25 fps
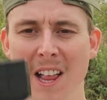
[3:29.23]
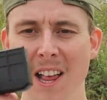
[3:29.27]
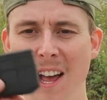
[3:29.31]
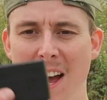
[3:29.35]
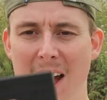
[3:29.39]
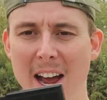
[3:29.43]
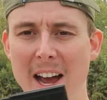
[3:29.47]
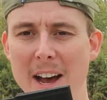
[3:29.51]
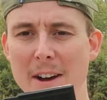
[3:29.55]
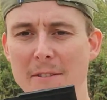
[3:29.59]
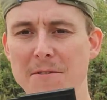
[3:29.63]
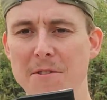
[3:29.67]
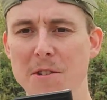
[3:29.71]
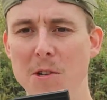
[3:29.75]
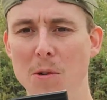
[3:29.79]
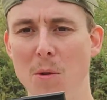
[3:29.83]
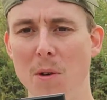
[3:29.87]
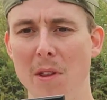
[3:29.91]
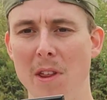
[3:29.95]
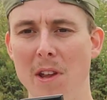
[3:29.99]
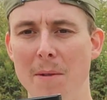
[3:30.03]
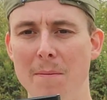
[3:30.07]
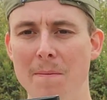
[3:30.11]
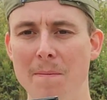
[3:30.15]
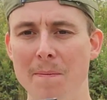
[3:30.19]
I have two
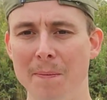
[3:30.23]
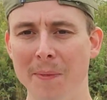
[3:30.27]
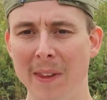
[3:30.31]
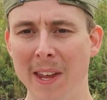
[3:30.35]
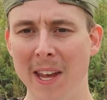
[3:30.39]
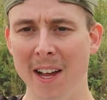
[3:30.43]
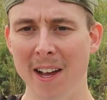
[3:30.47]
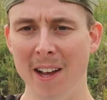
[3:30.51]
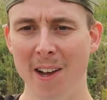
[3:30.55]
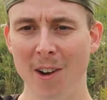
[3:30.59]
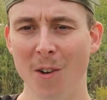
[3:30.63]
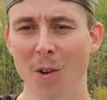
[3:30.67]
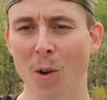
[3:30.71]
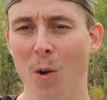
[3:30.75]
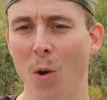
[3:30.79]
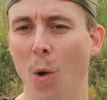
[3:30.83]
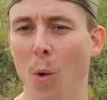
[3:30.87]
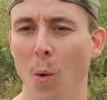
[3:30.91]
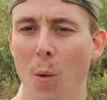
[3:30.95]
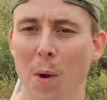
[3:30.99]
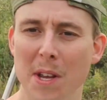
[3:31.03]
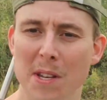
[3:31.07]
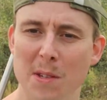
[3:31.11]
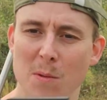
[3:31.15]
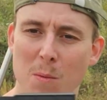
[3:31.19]
of them,
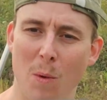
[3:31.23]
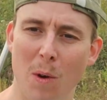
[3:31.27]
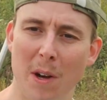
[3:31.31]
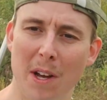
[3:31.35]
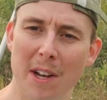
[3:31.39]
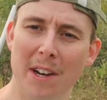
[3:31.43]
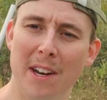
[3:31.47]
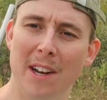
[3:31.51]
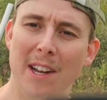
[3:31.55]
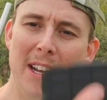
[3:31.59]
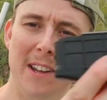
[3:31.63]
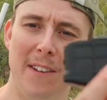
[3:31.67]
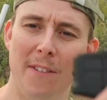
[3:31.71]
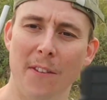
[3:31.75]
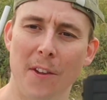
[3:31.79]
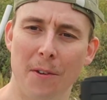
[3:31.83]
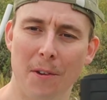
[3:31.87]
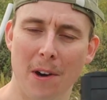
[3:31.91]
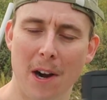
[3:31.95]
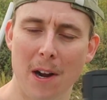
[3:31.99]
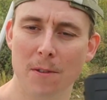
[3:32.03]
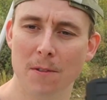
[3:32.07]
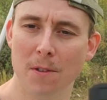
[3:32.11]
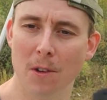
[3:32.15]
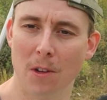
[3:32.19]
always one in the
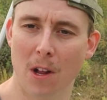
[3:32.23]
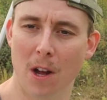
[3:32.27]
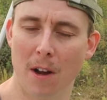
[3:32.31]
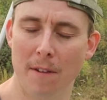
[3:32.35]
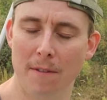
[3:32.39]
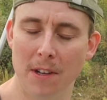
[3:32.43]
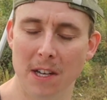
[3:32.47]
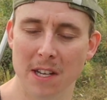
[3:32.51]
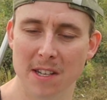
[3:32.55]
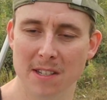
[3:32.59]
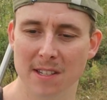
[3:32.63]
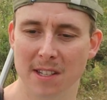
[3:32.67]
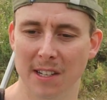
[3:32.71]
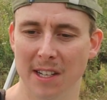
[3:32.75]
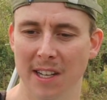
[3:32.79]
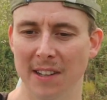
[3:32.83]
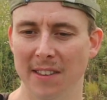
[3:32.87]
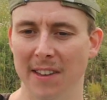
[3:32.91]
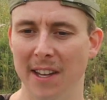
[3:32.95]
rifle obviously,